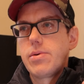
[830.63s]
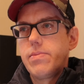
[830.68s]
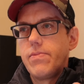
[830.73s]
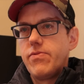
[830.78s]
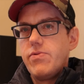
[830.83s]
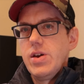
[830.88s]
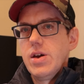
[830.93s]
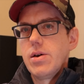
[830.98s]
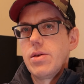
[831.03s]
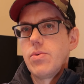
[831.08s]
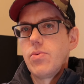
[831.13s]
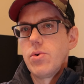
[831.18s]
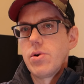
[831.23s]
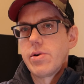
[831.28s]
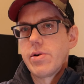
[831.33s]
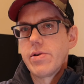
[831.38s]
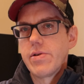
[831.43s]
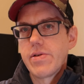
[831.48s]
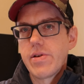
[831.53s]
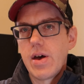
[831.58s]
via the
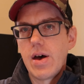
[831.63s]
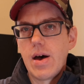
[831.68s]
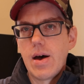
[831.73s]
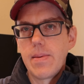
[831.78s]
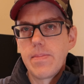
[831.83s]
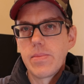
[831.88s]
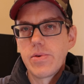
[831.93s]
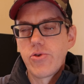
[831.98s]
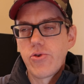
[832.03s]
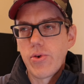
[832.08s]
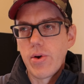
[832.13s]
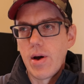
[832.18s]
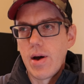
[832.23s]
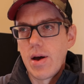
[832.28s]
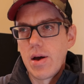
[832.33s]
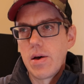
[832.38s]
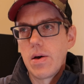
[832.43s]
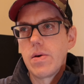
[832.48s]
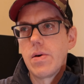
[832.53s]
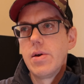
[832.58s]
workers' comp
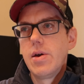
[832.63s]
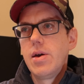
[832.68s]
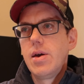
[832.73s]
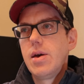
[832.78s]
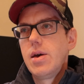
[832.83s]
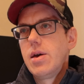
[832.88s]
trial.